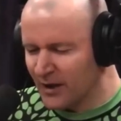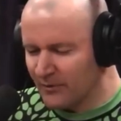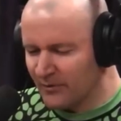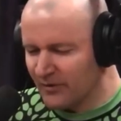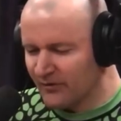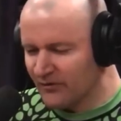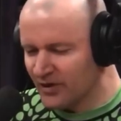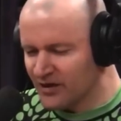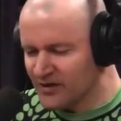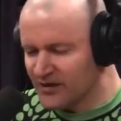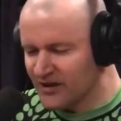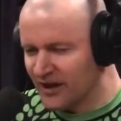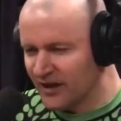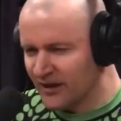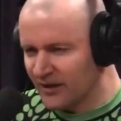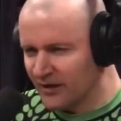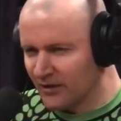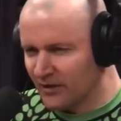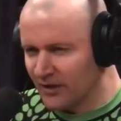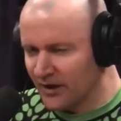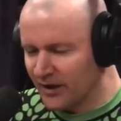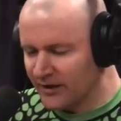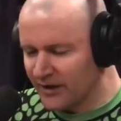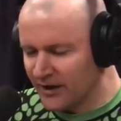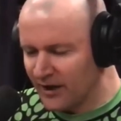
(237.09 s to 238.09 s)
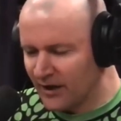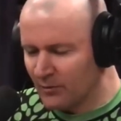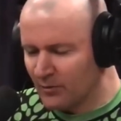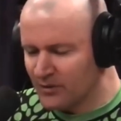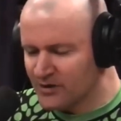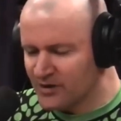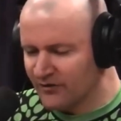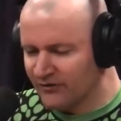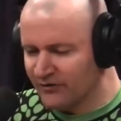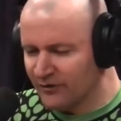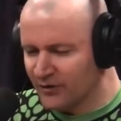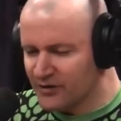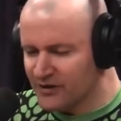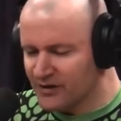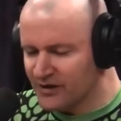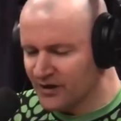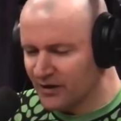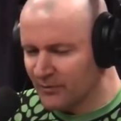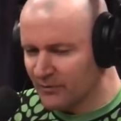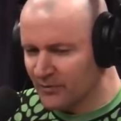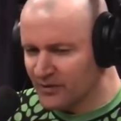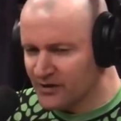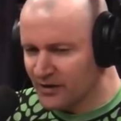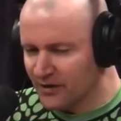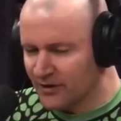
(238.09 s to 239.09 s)
You've just taken the guy down. What's your first thing in
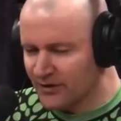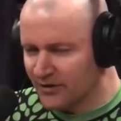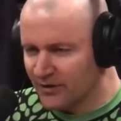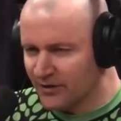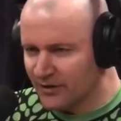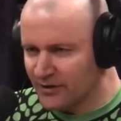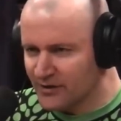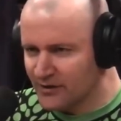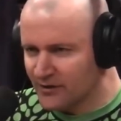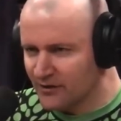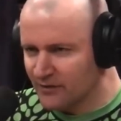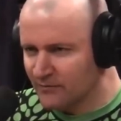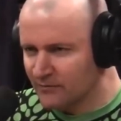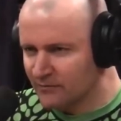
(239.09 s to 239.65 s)
Brazilian Jiu-Jitsu?